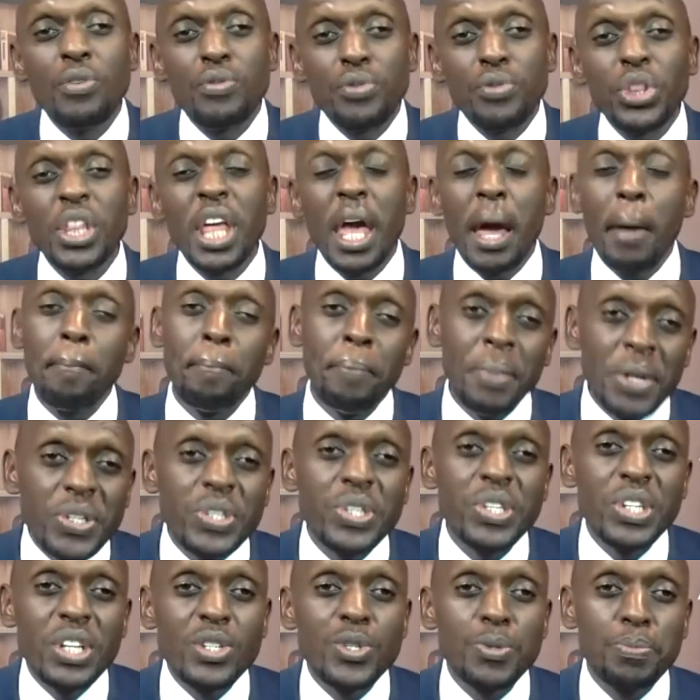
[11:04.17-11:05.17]
for their
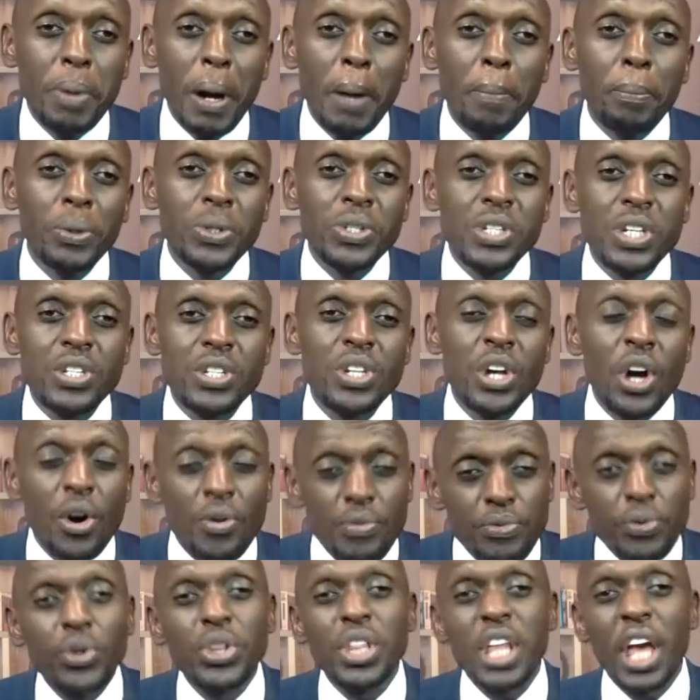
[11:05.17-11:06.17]
business purposes,
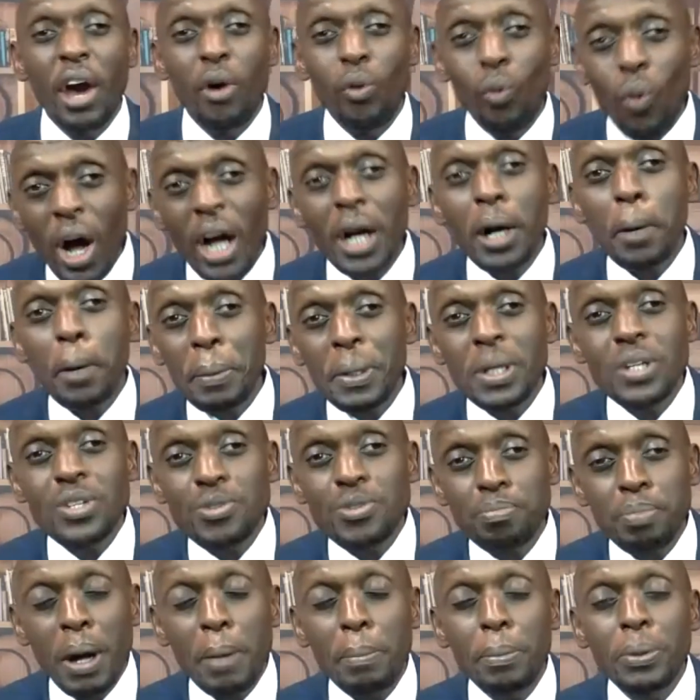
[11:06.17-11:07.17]
for their workplace
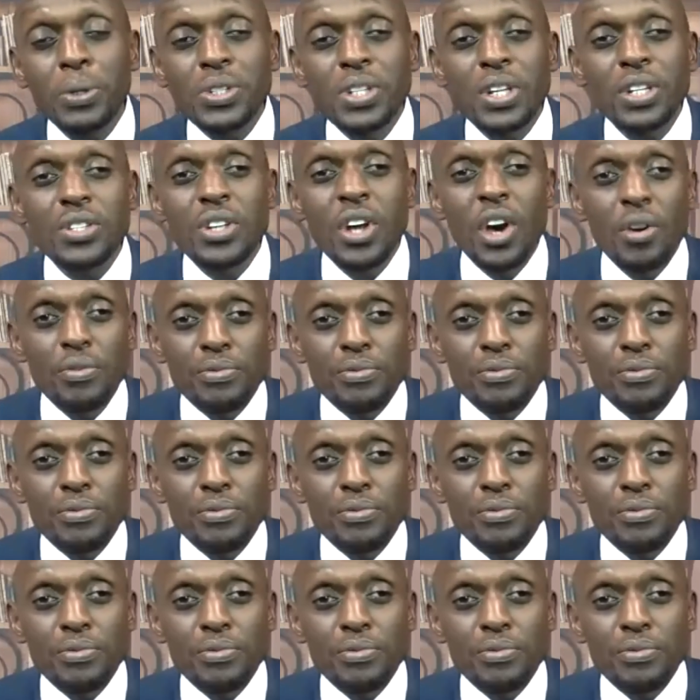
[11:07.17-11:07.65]
purposes,